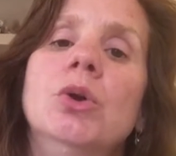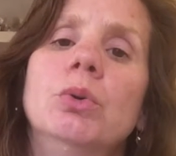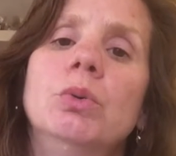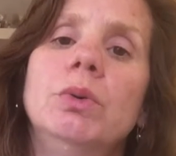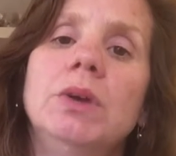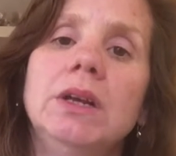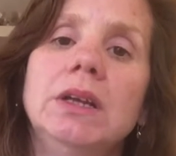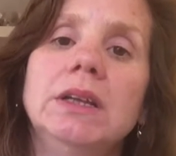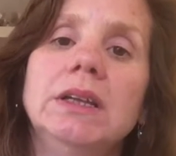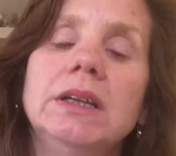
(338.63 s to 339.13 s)

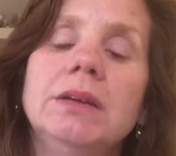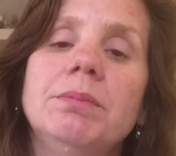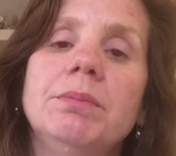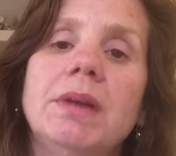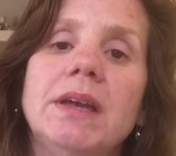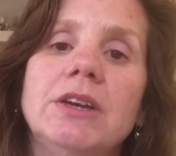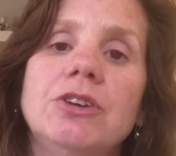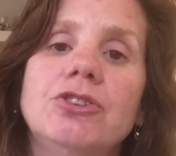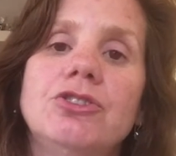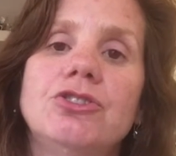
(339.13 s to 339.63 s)
Really
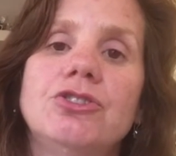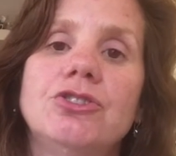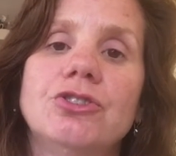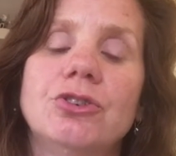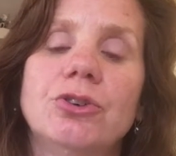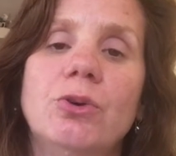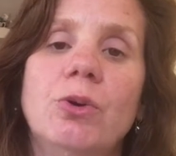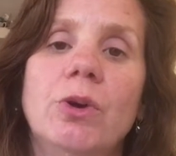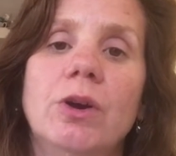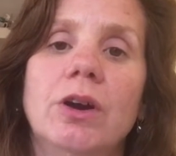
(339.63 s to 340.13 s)
make
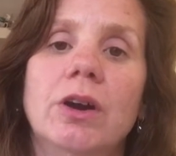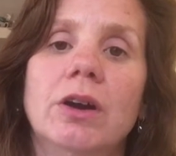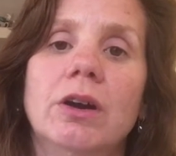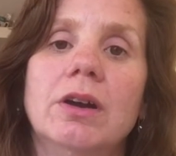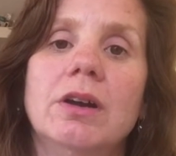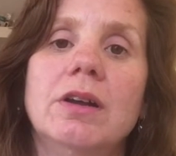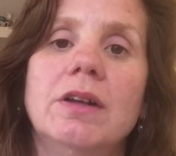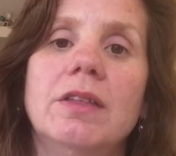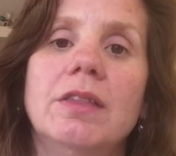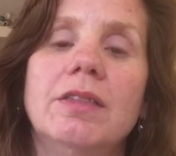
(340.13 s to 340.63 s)

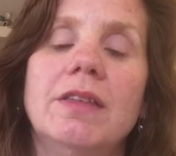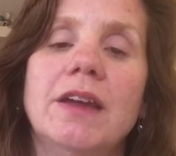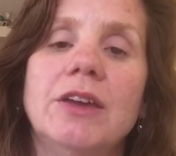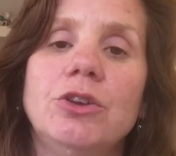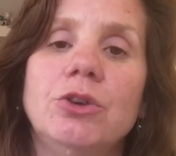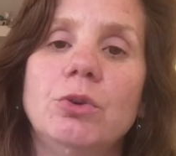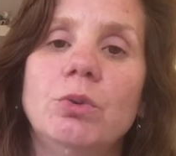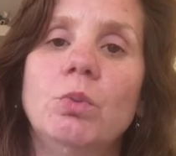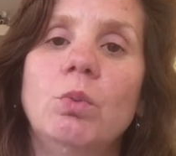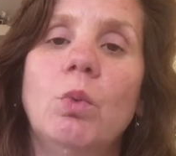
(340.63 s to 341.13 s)
sure
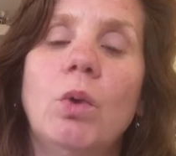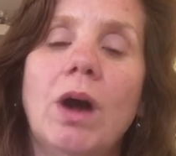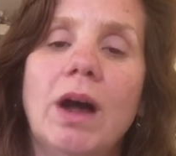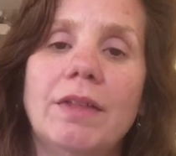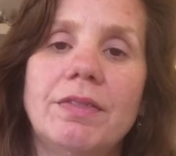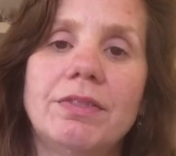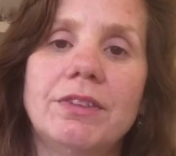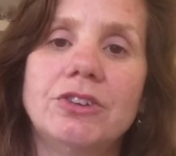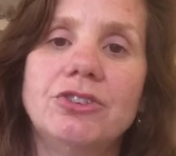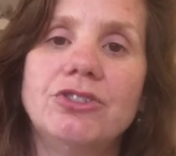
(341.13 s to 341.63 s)
that you
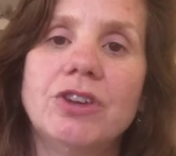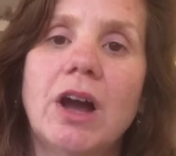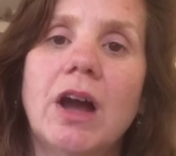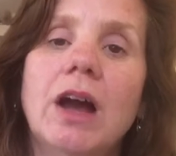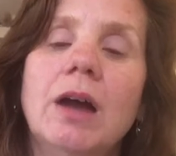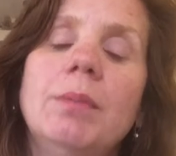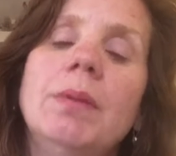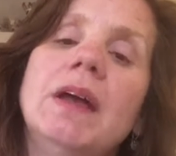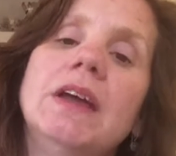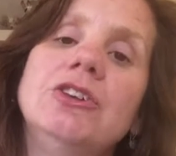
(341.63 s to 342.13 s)
want the
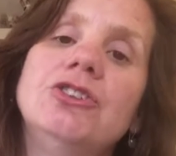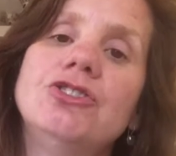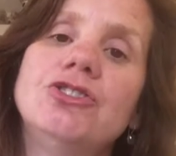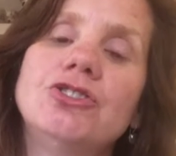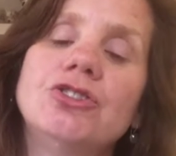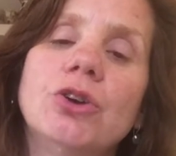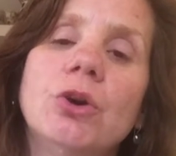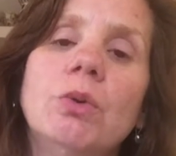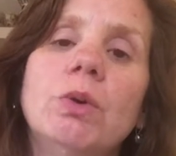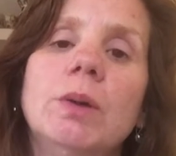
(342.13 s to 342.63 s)
job and
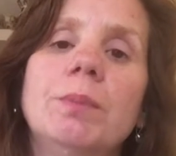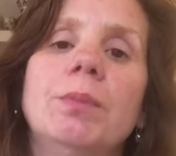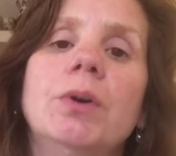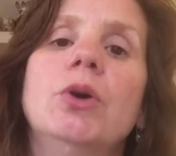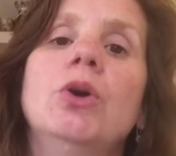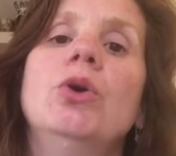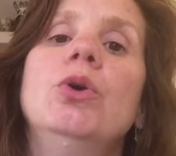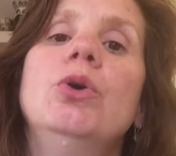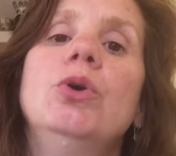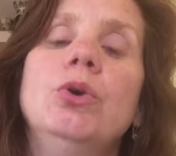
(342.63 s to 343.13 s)
show up
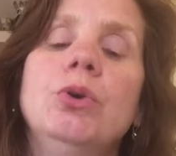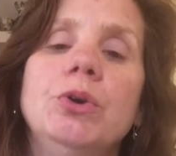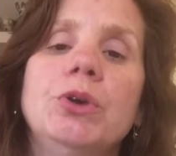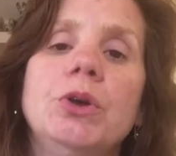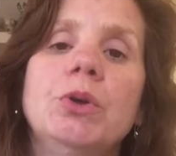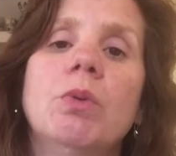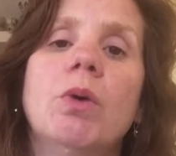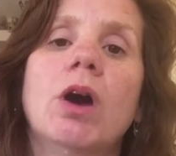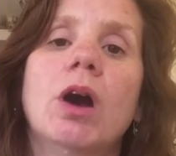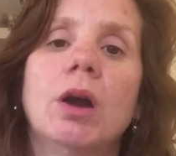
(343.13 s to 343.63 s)
who
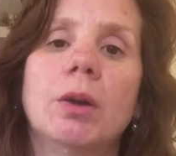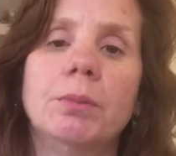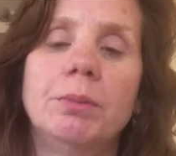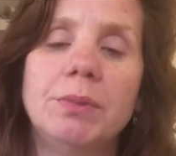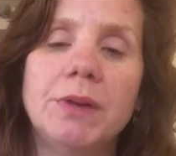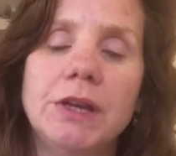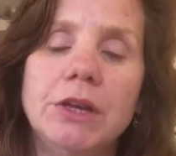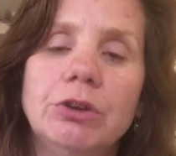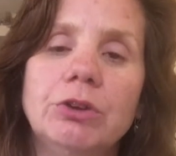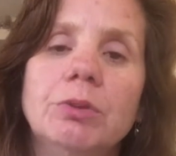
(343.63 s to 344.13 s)
you are.
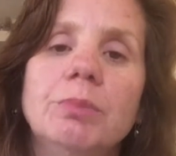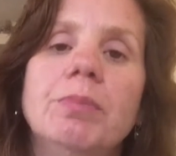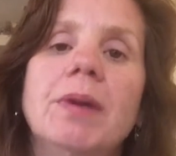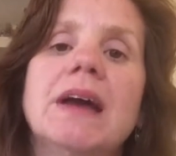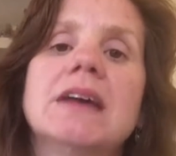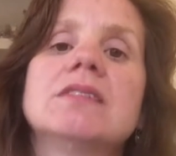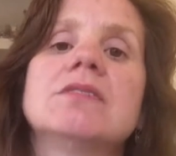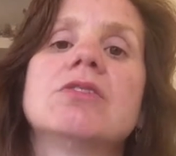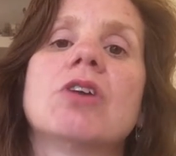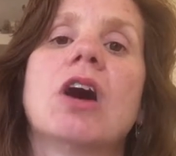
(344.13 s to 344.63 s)
Be your
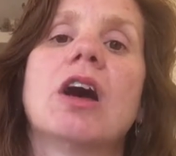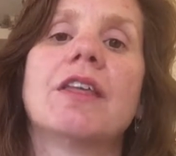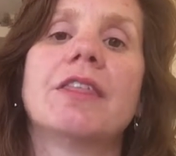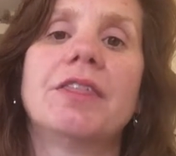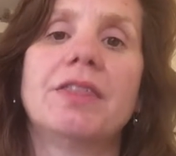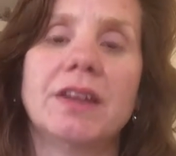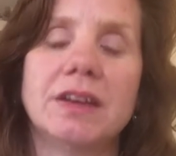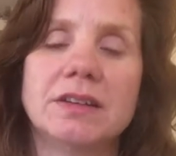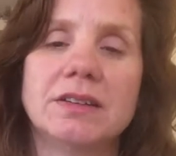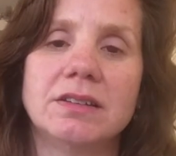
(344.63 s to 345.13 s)
best
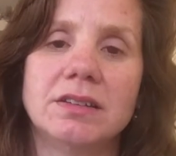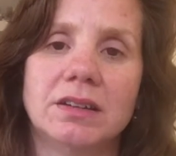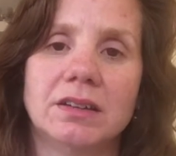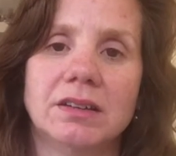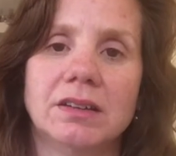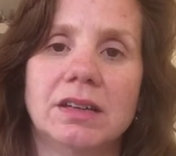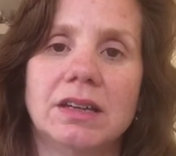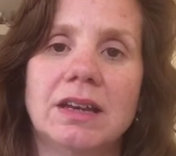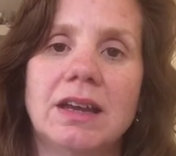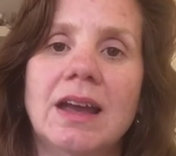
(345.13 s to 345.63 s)

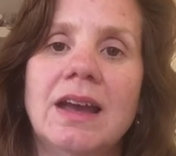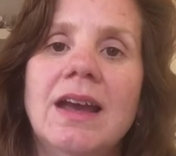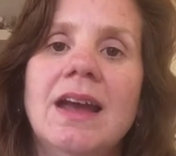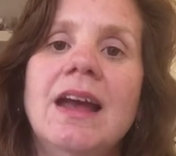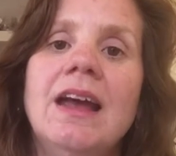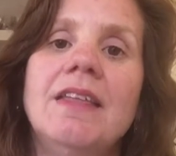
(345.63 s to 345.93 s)
authentically.